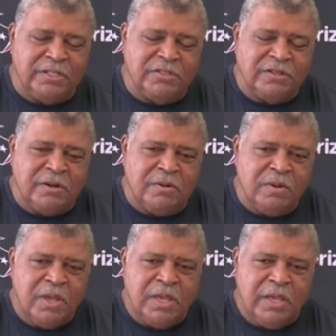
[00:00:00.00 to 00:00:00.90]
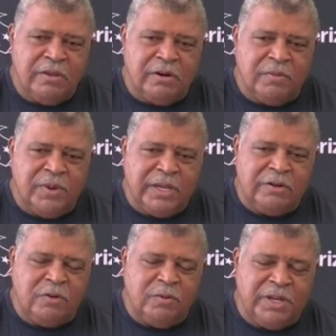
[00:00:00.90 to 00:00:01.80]
So, you know, we got to
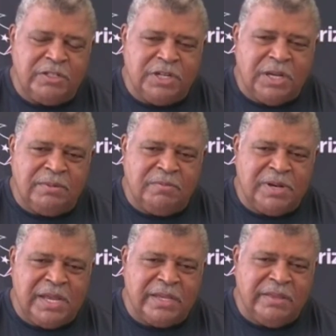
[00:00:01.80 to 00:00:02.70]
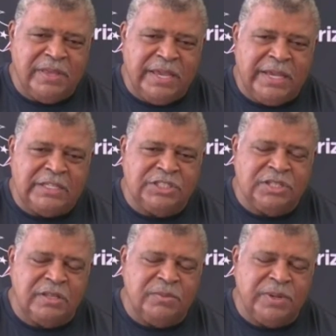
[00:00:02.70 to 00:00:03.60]
do a better job on blocking the edge,
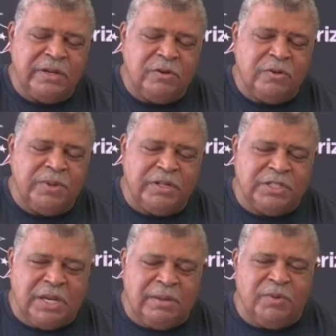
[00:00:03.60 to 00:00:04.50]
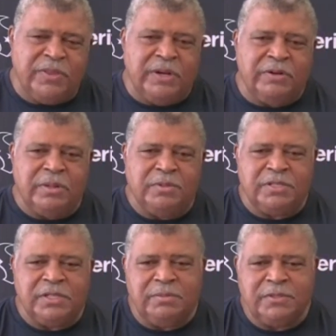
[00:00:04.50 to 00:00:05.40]
and then we got to do a better job with our double
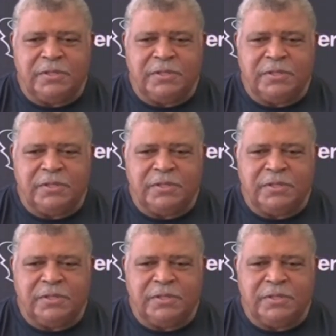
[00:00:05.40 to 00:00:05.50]
teams.